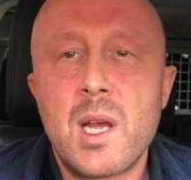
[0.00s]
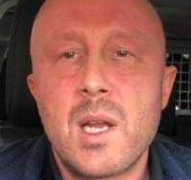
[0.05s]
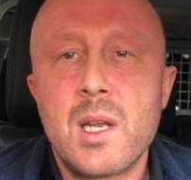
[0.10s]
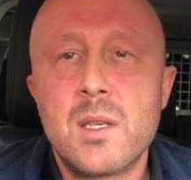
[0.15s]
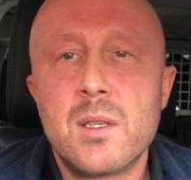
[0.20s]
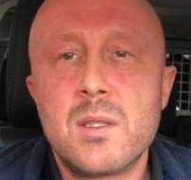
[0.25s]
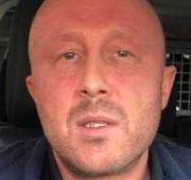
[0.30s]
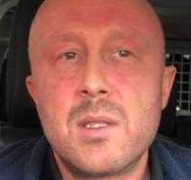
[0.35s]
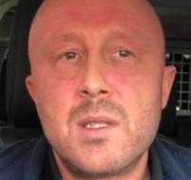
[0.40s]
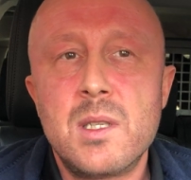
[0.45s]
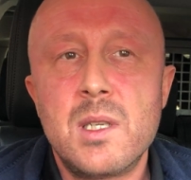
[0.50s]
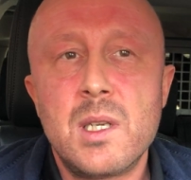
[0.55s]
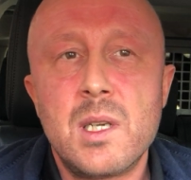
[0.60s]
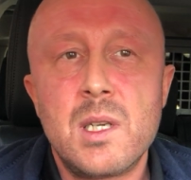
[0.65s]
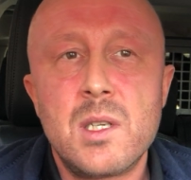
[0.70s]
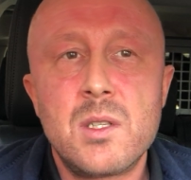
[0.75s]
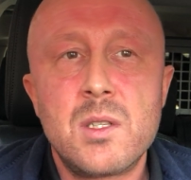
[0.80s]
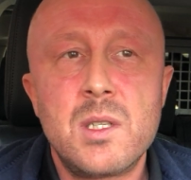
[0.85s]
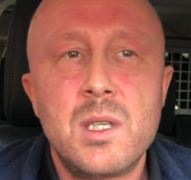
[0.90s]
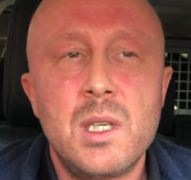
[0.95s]
and
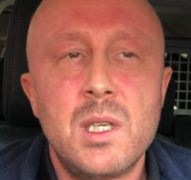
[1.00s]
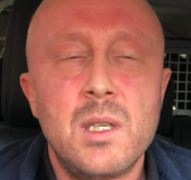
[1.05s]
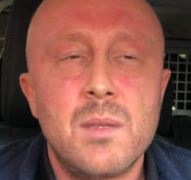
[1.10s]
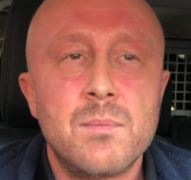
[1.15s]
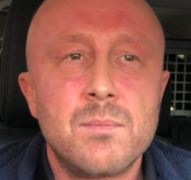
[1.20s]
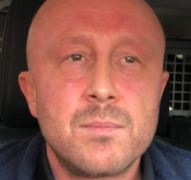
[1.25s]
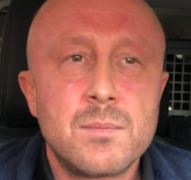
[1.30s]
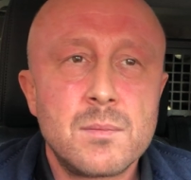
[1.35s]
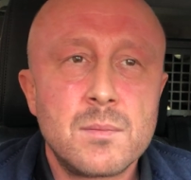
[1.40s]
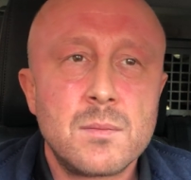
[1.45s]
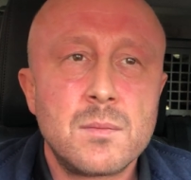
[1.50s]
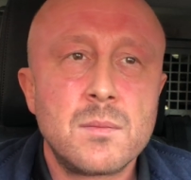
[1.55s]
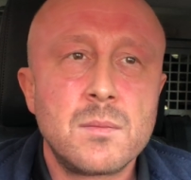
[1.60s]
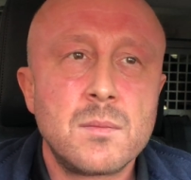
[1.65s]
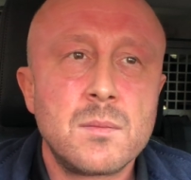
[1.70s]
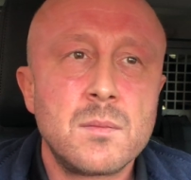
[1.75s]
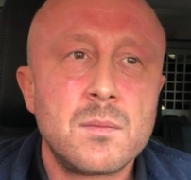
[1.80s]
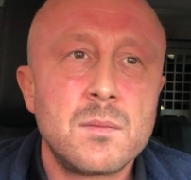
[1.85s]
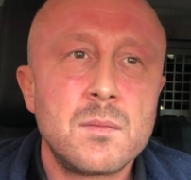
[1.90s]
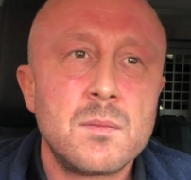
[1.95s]
DHT?
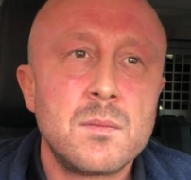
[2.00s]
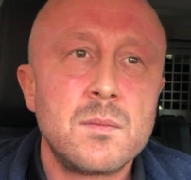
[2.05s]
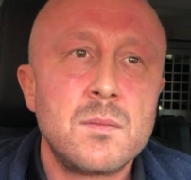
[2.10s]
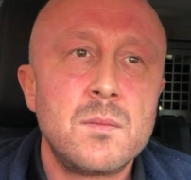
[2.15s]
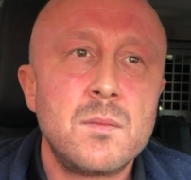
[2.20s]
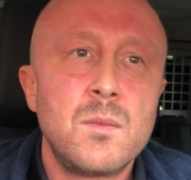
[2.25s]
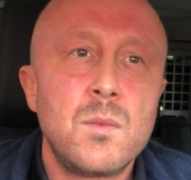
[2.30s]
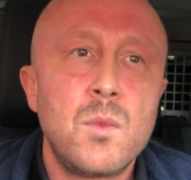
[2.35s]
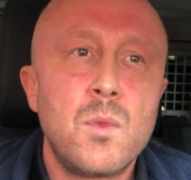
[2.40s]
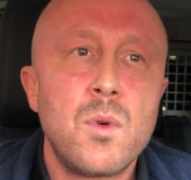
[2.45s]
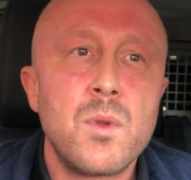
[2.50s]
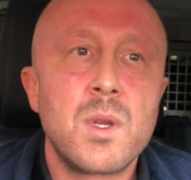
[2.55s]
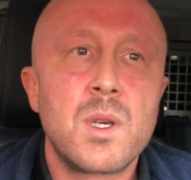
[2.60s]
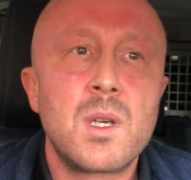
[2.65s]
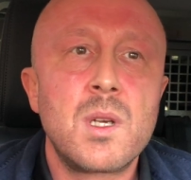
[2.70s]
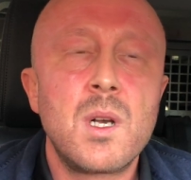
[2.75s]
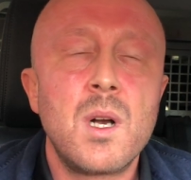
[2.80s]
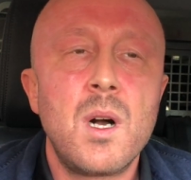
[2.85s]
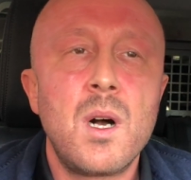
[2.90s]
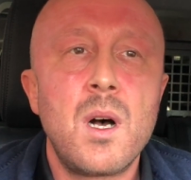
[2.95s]
Well, the
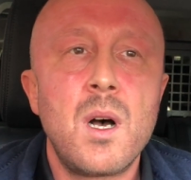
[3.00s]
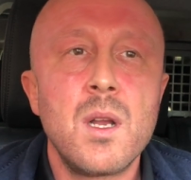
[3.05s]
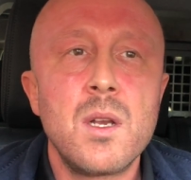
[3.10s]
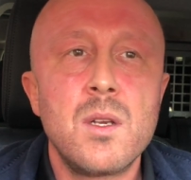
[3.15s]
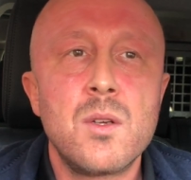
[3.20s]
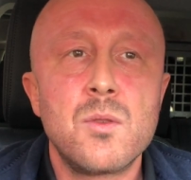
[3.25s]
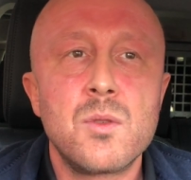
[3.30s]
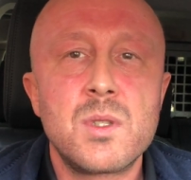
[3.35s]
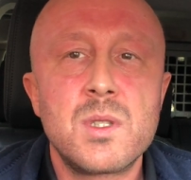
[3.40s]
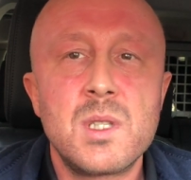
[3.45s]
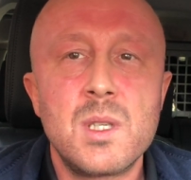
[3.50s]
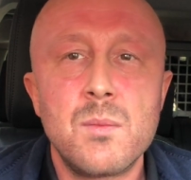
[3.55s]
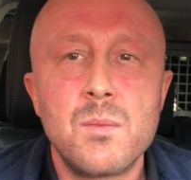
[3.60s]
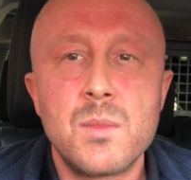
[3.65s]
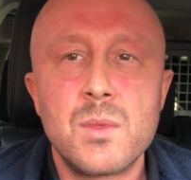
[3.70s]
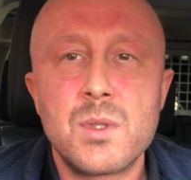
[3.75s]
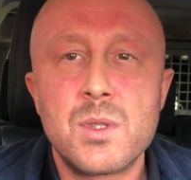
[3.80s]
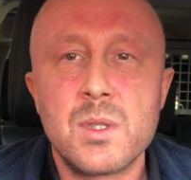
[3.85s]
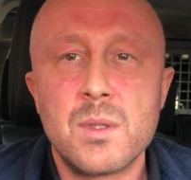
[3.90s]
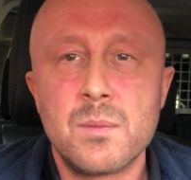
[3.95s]
cardinal
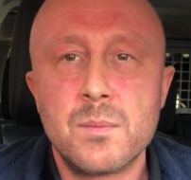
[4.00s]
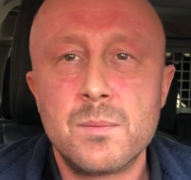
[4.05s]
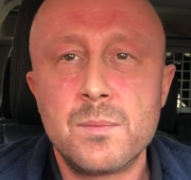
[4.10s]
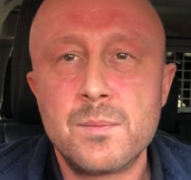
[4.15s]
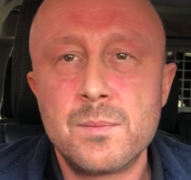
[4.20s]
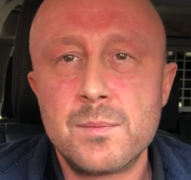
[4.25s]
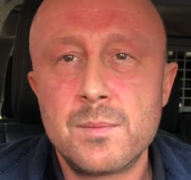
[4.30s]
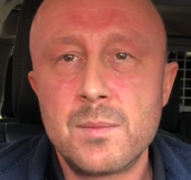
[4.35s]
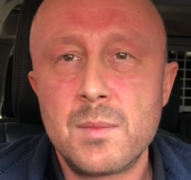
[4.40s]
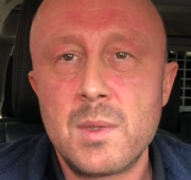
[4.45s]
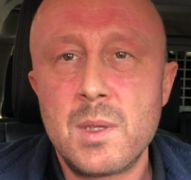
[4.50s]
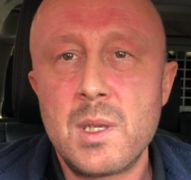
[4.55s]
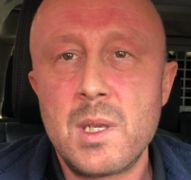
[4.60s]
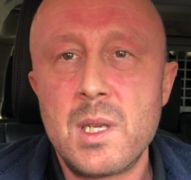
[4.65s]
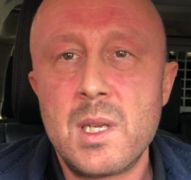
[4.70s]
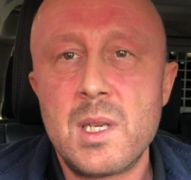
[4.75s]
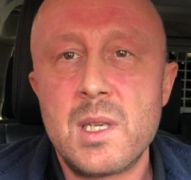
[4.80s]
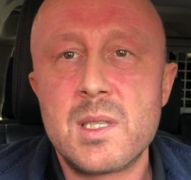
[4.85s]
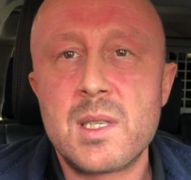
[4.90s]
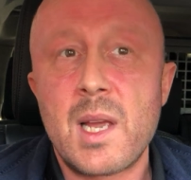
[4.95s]
symptom
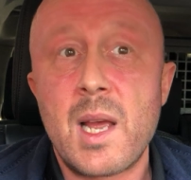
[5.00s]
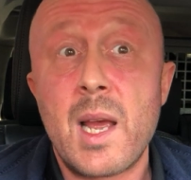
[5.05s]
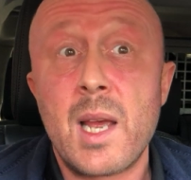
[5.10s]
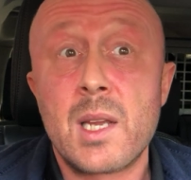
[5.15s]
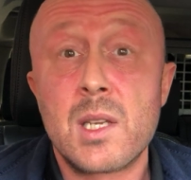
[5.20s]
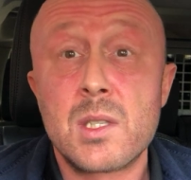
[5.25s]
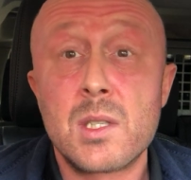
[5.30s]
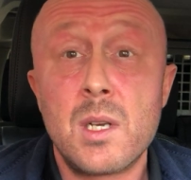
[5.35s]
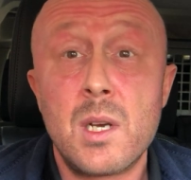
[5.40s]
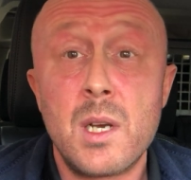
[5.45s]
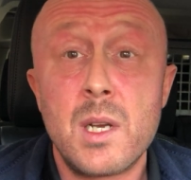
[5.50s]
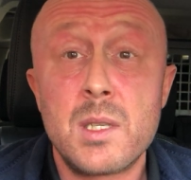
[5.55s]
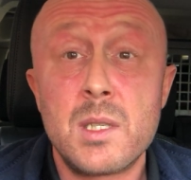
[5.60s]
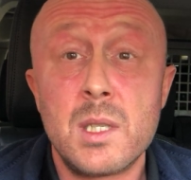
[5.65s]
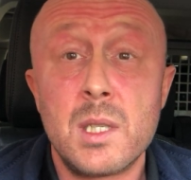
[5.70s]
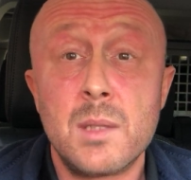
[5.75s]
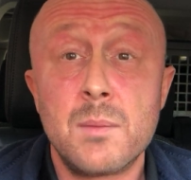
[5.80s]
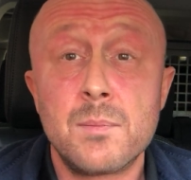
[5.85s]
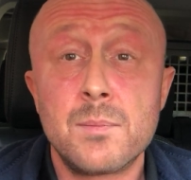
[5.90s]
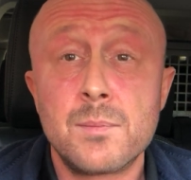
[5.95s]
is
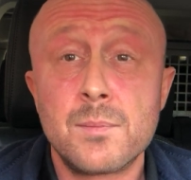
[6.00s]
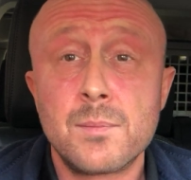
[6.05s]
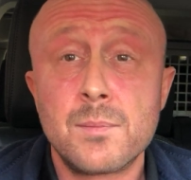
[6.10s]
anxiety.